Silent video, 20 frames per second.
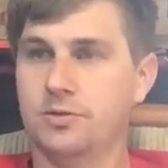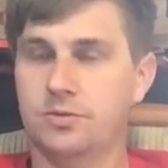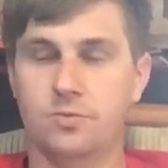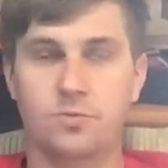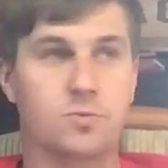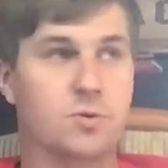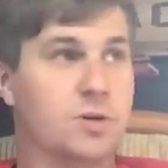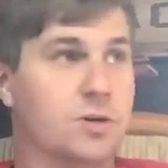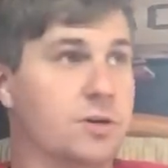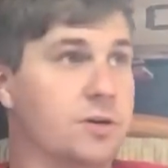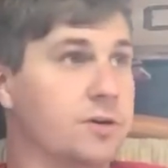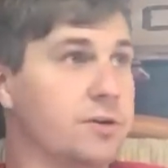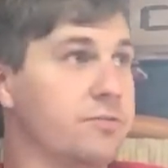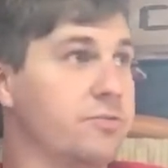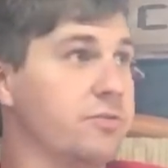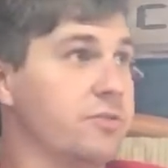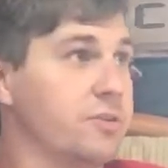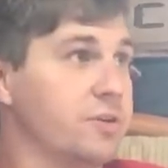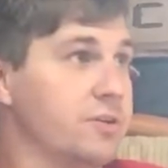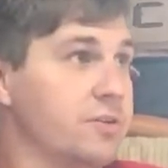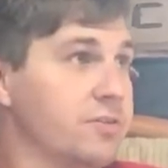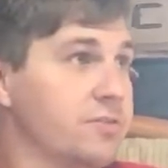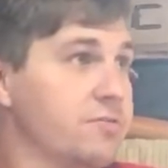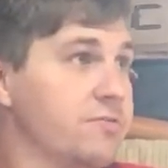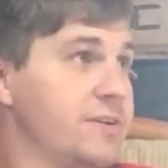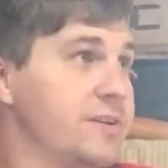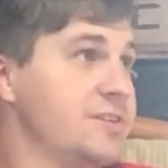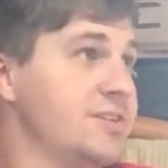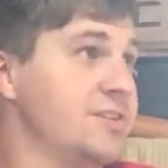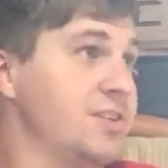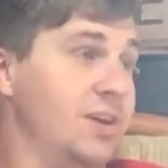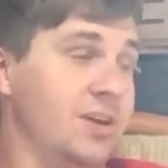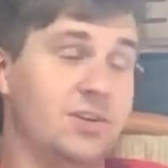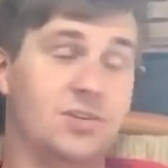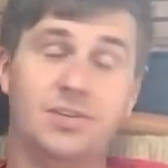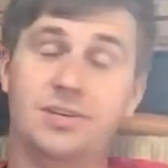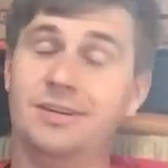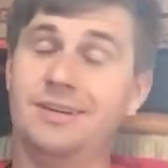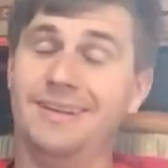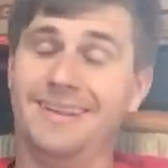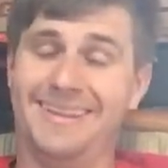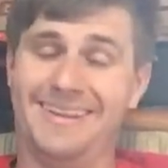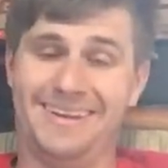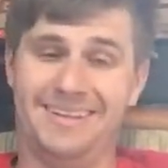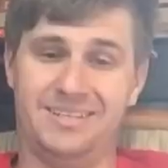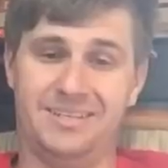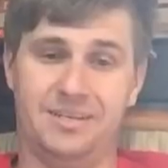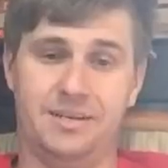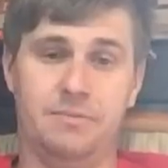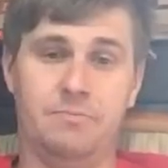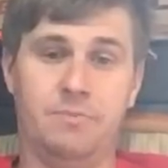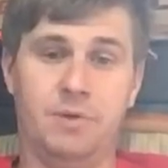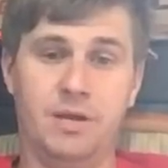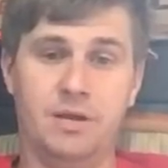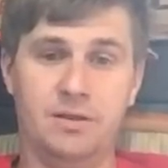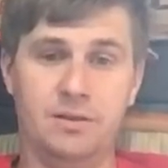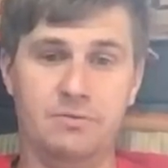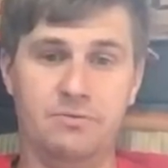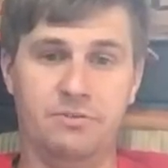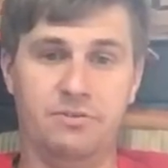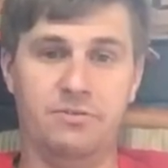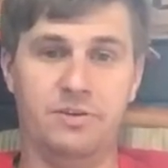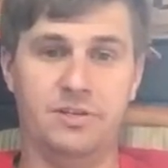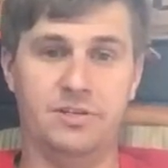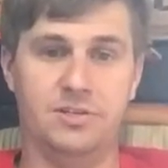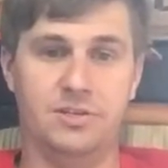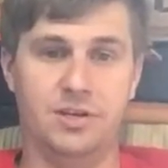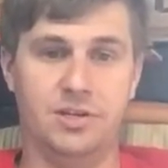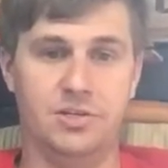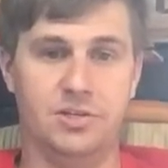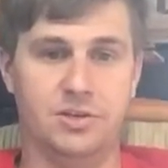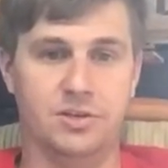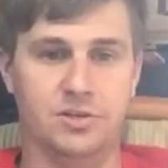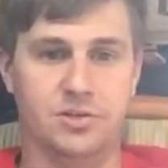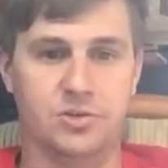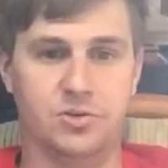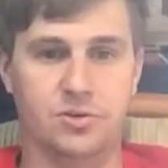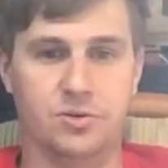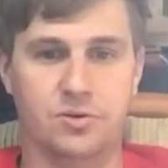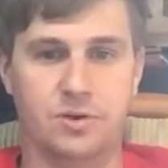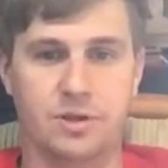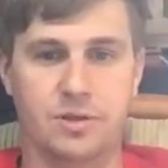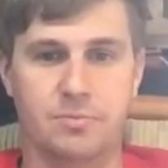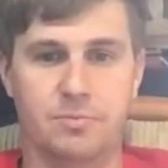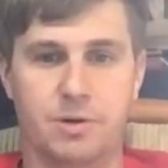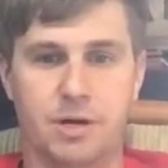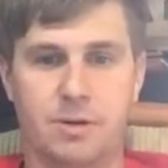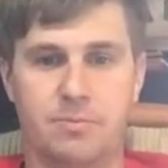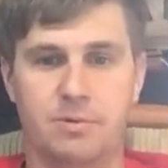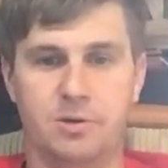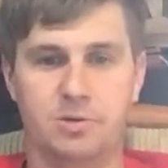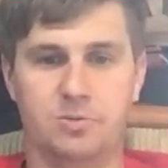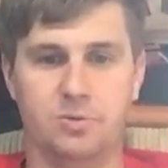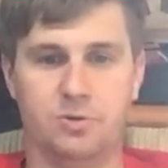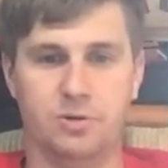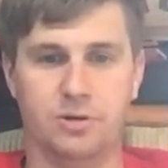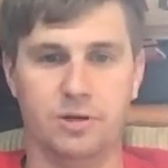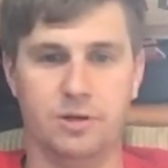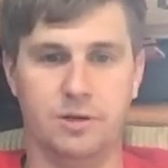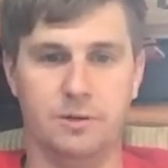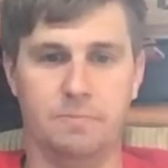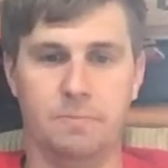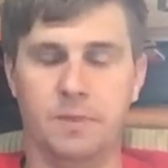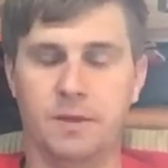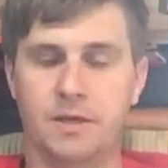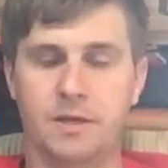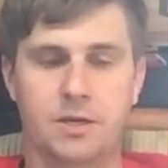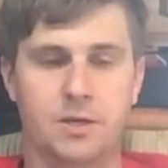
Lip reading: a word for this. Vegetation? That's it. Mainly for vegetation control around the property is what we're getting them.